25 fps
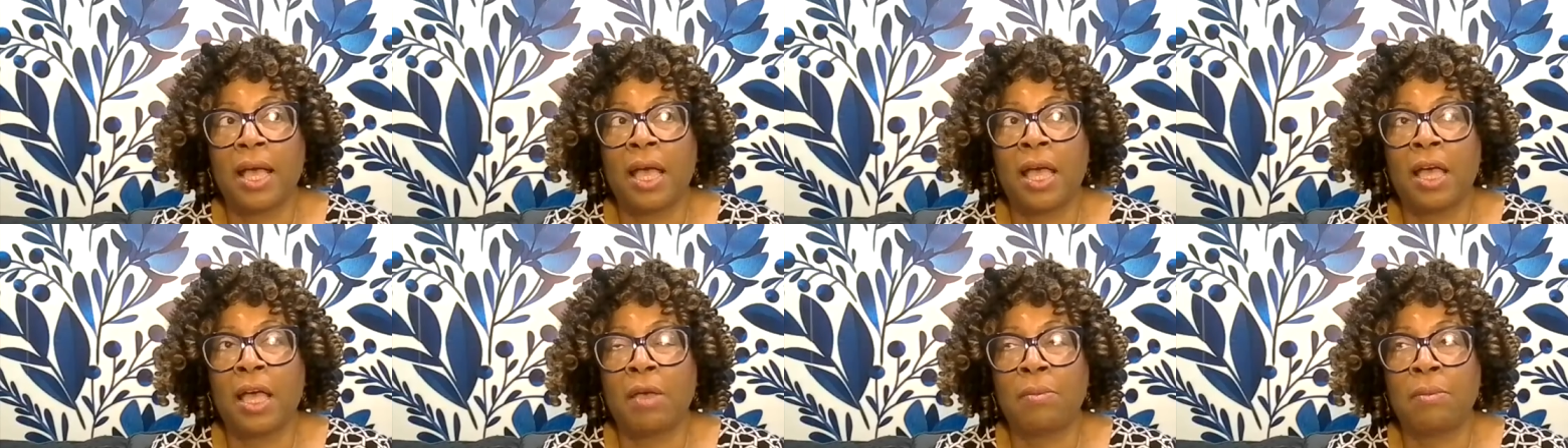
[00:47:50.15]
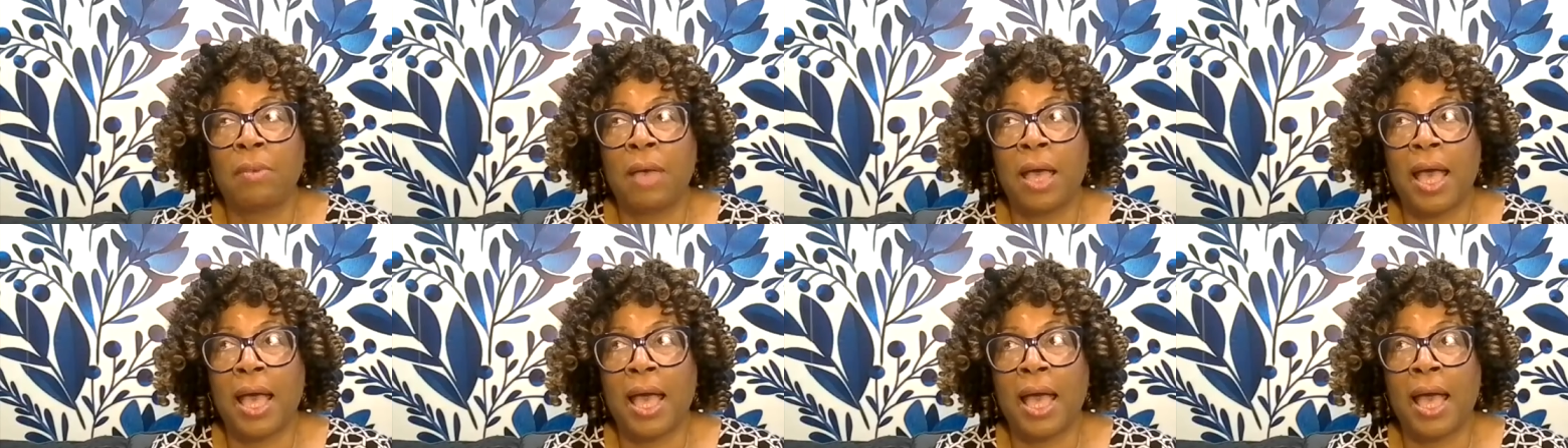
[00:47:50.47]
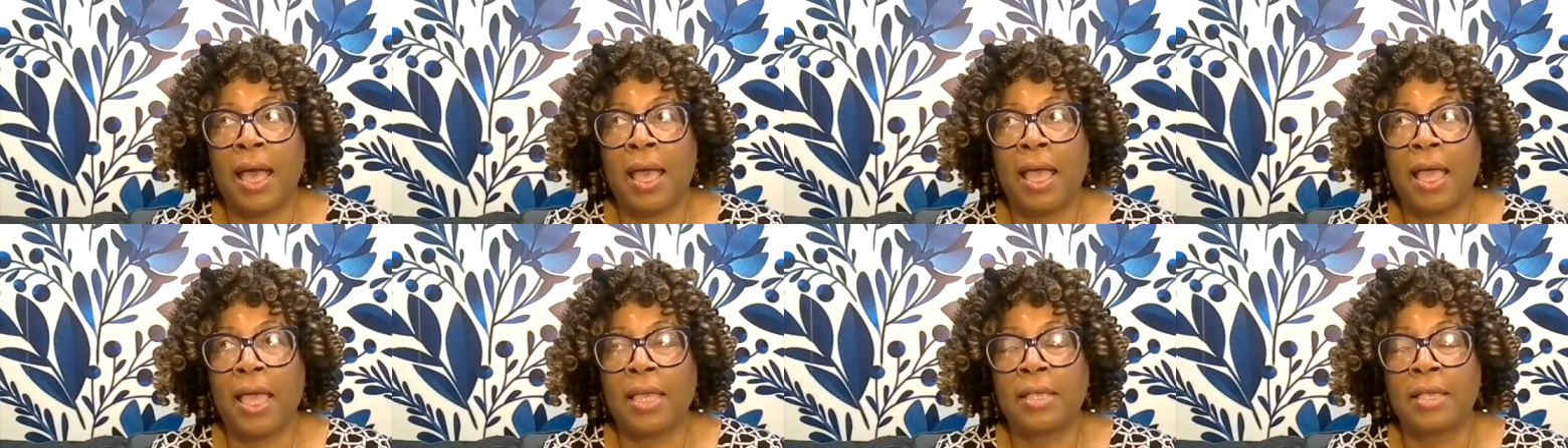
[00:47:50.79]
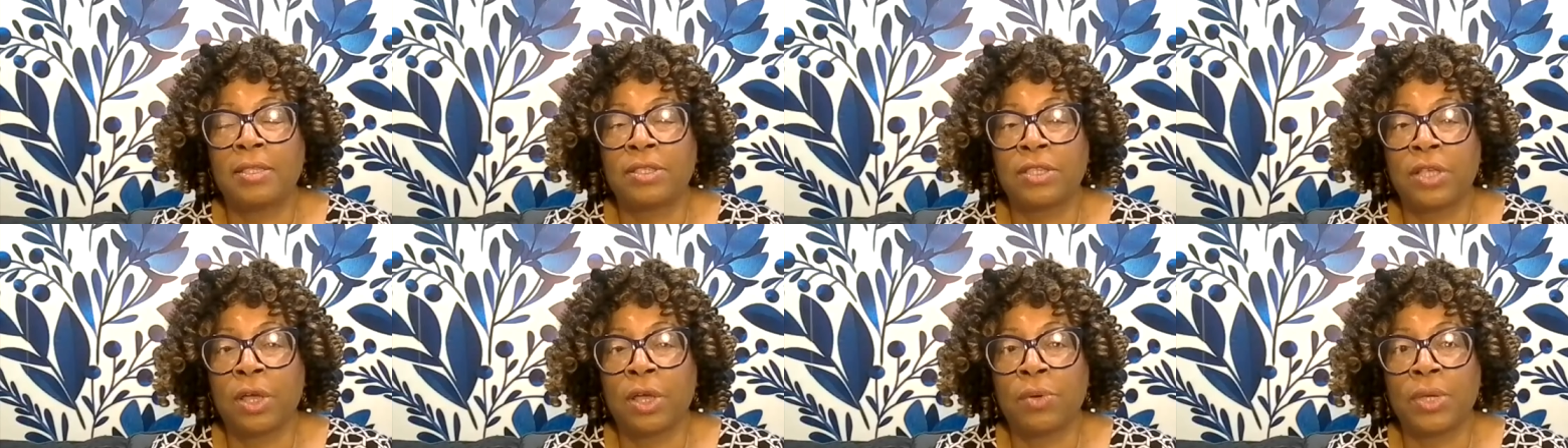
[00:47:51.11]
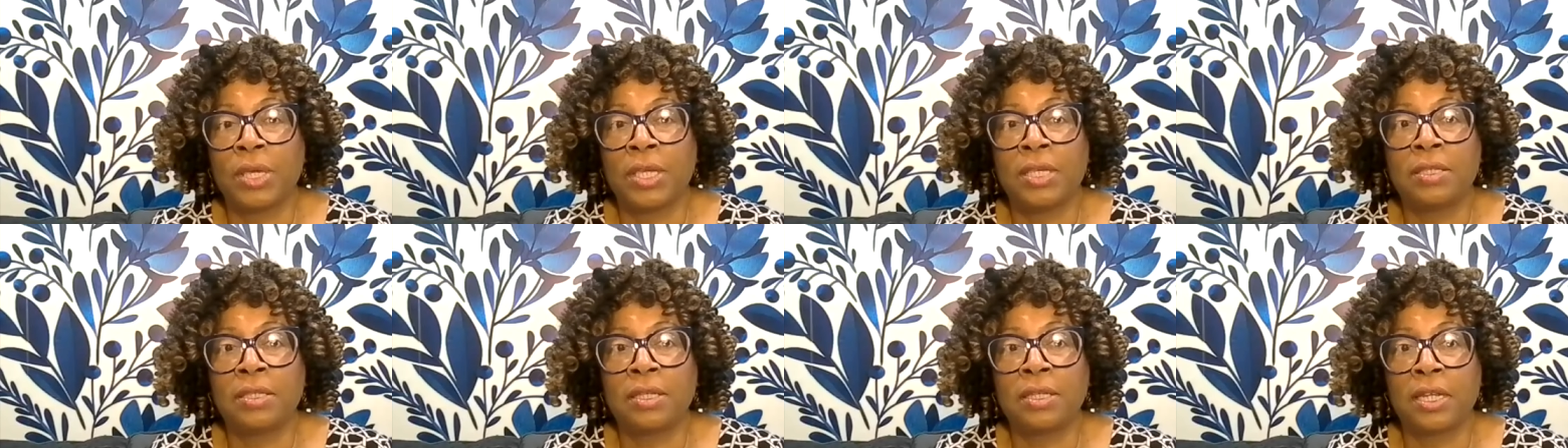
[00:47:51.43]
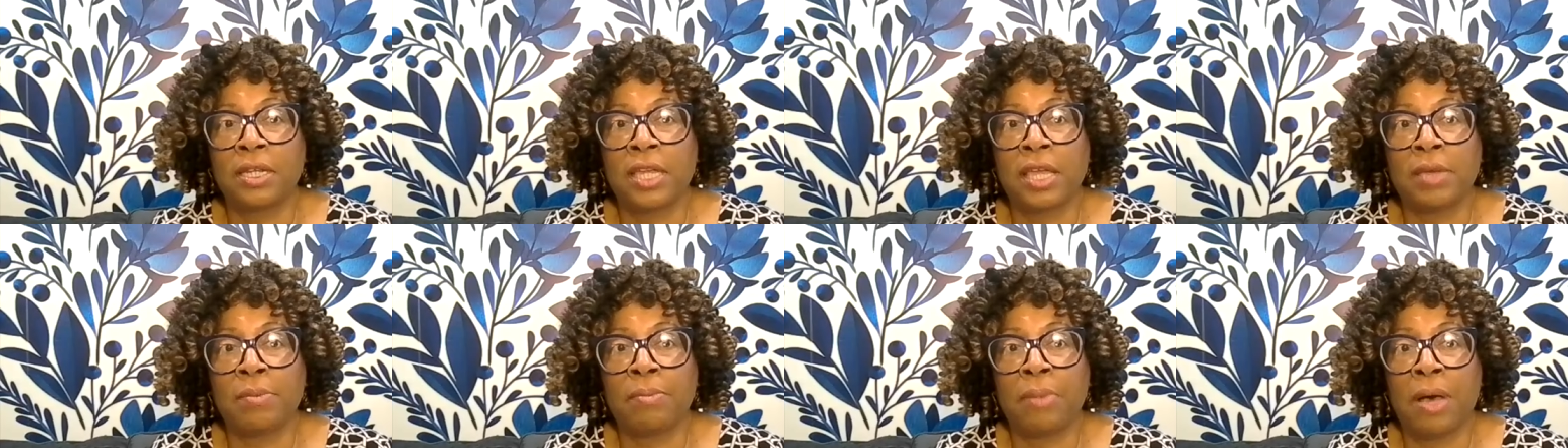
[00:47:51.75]
Um, I, it's so easy
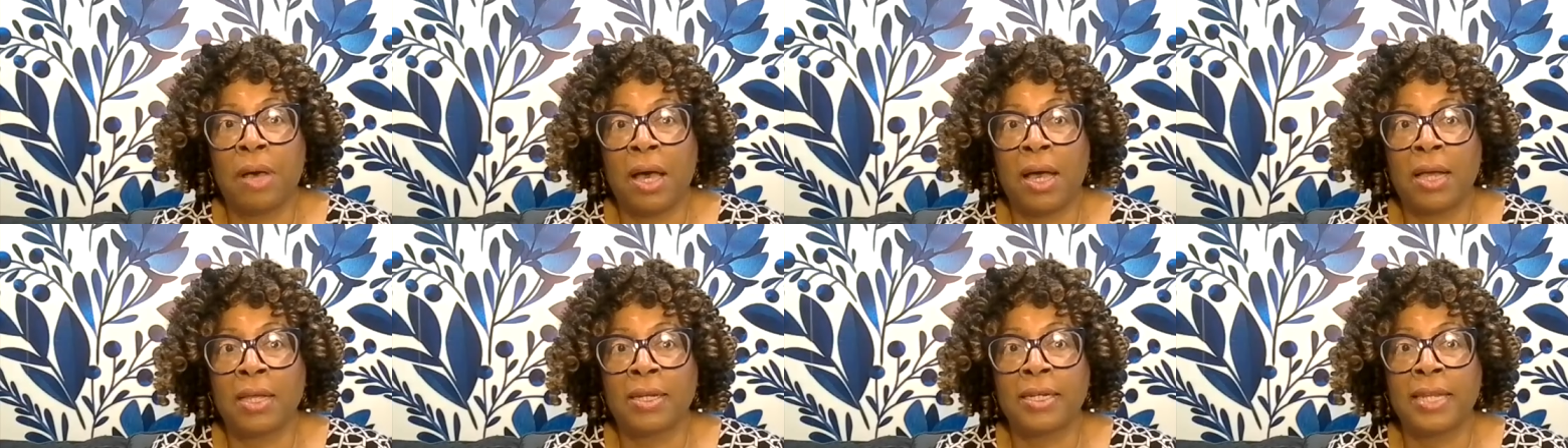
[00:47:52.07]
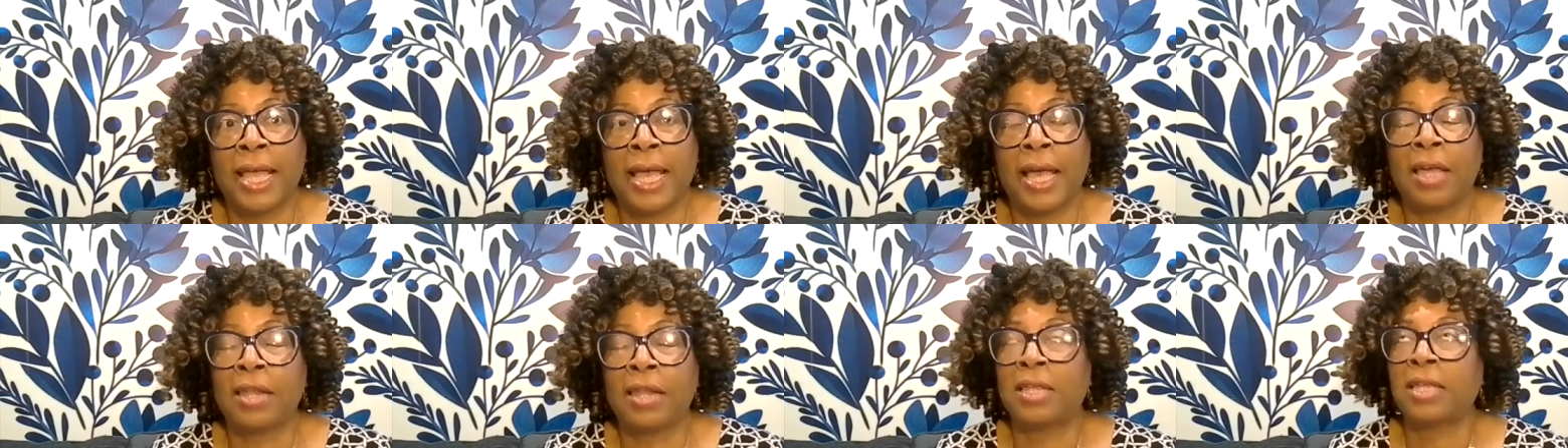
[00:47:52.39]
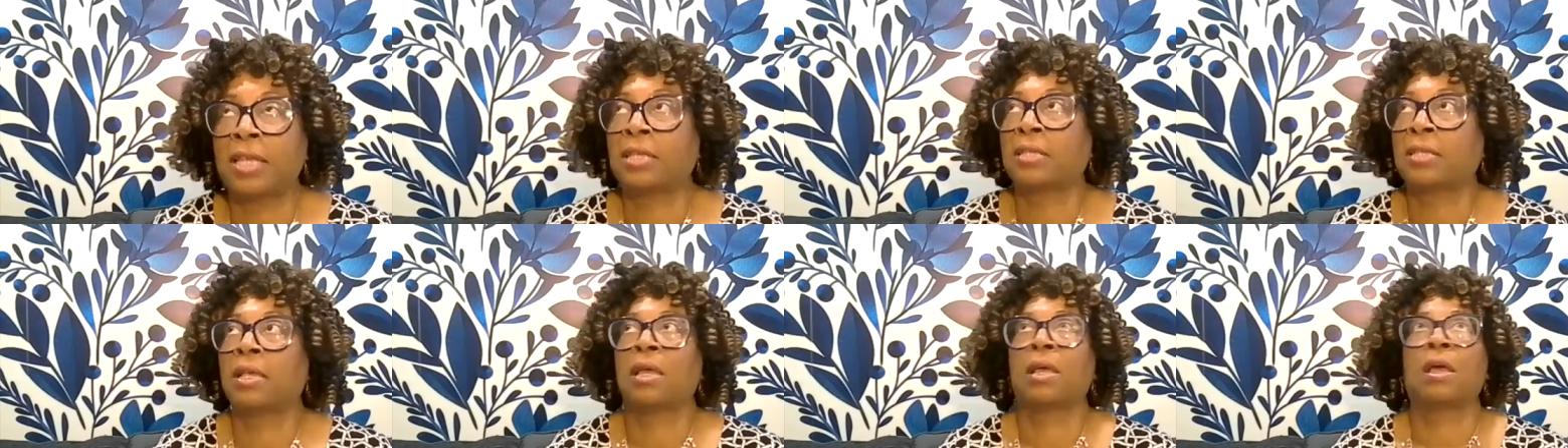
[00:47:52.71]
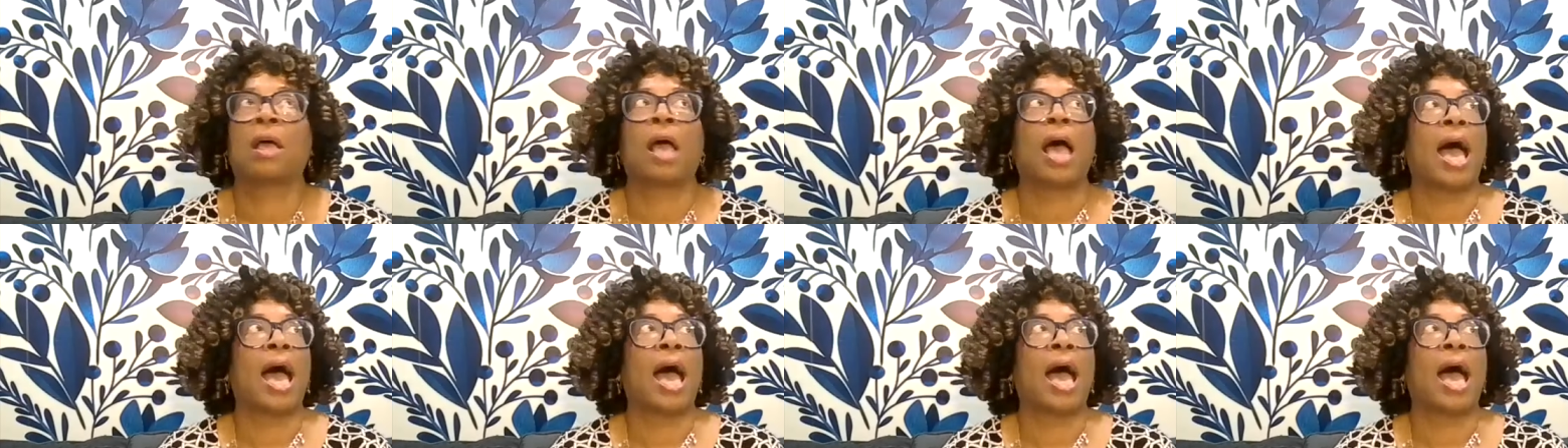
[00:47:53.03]
to get bogged down in.